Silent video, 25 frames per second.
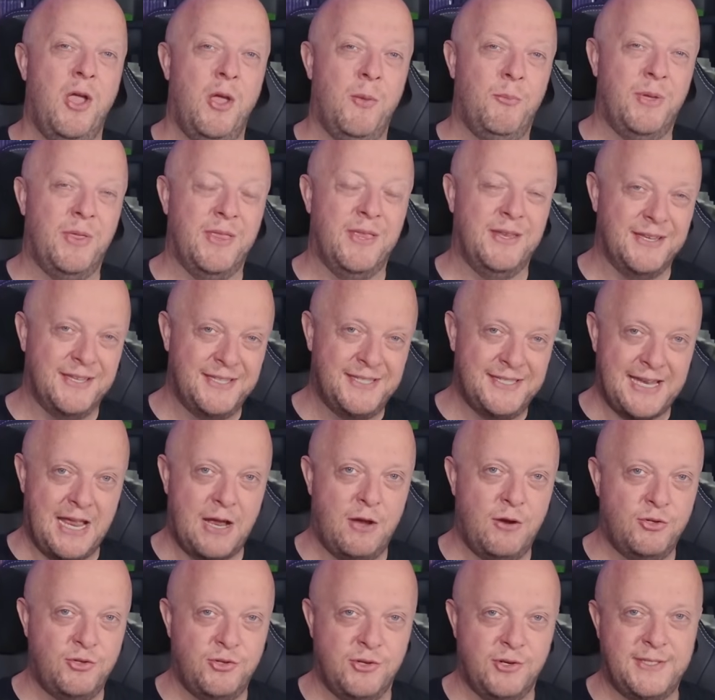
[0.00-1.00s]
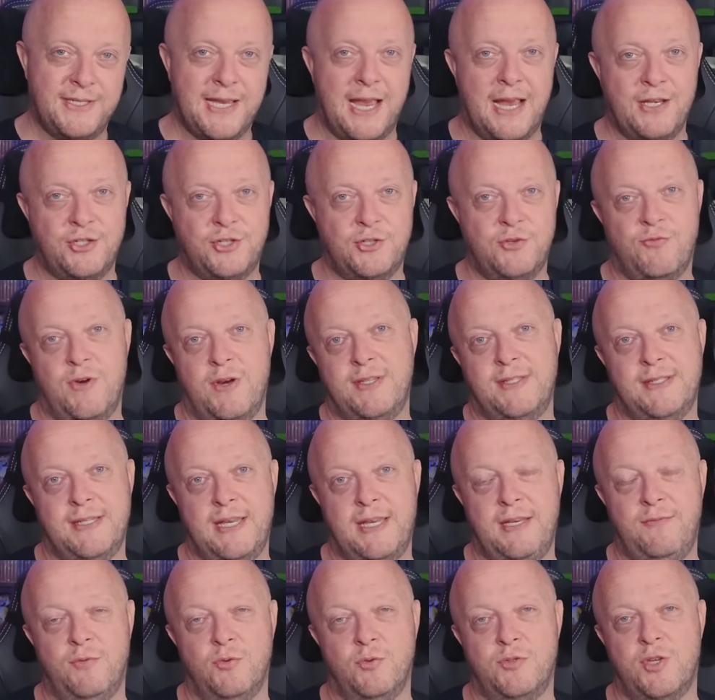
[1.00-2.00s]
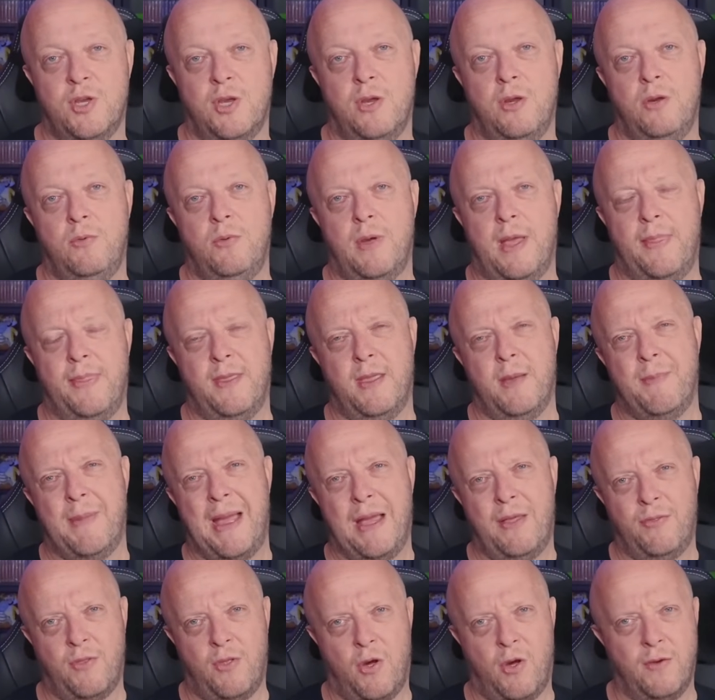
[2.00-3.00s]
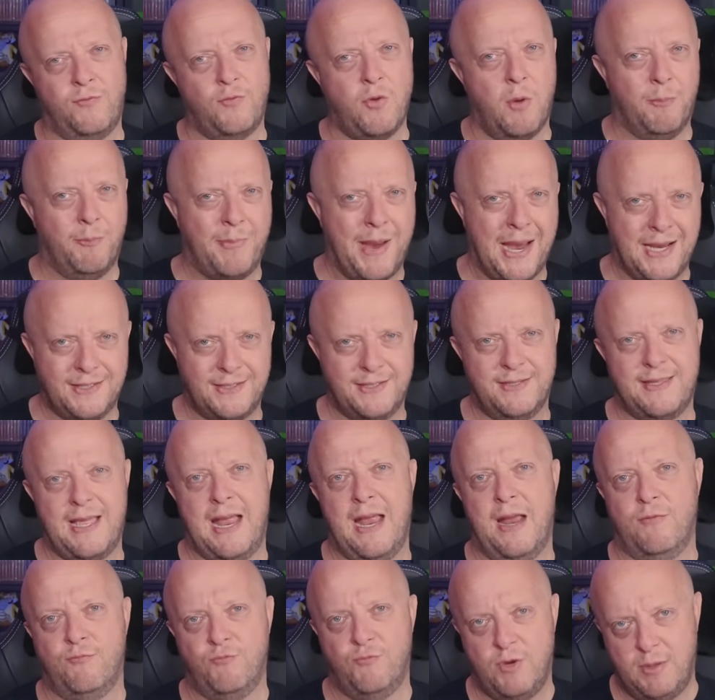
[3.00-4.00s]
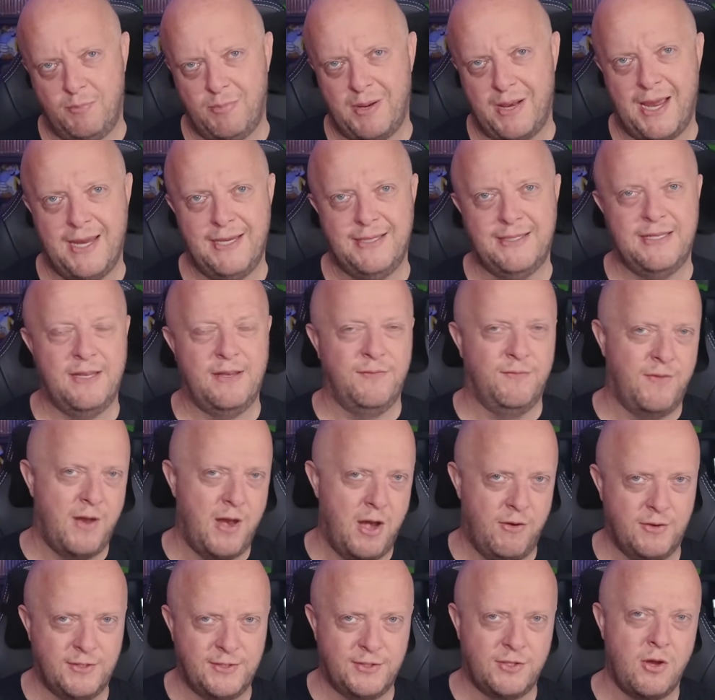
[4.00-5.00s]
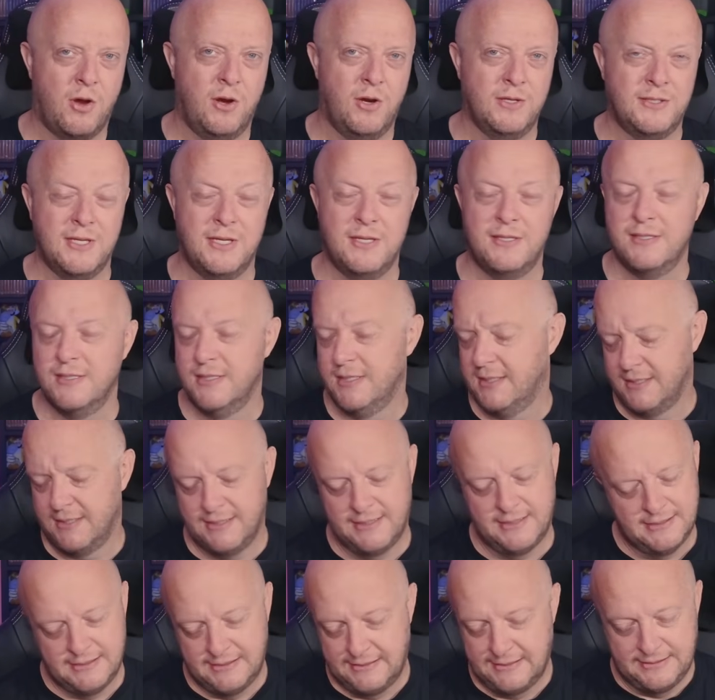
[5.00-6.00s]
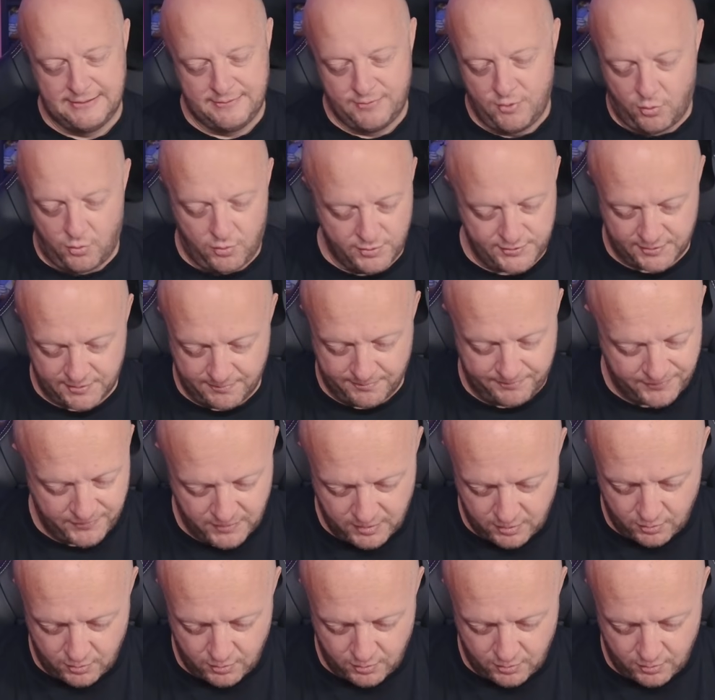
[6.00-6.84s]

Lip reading: but the nostalgia attached to Resident Evil 2 and the amount that I've gone back to that and replayed it in various guises, awesome